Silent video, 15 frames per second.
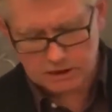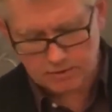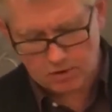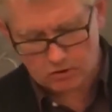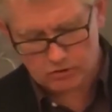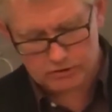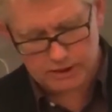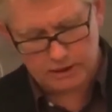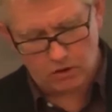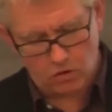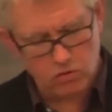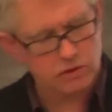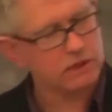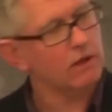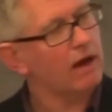democracy
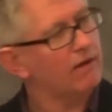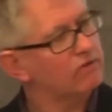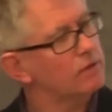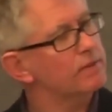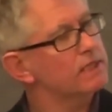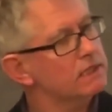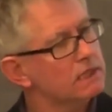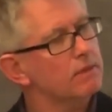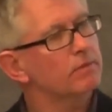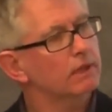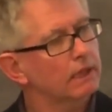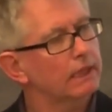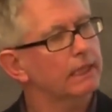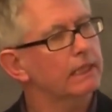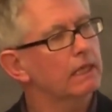also have to be
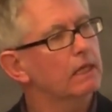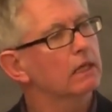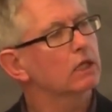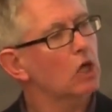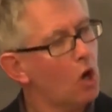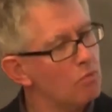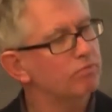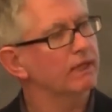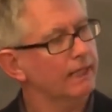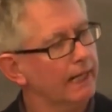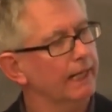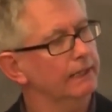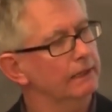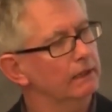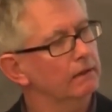similarly
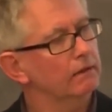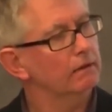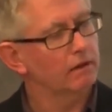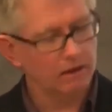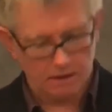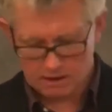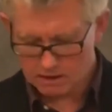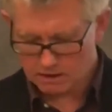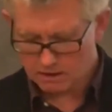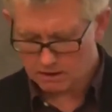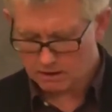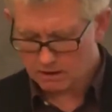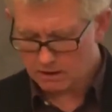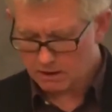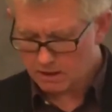complicated.
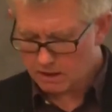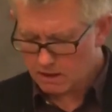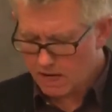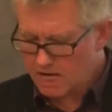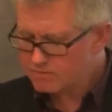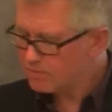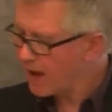Ed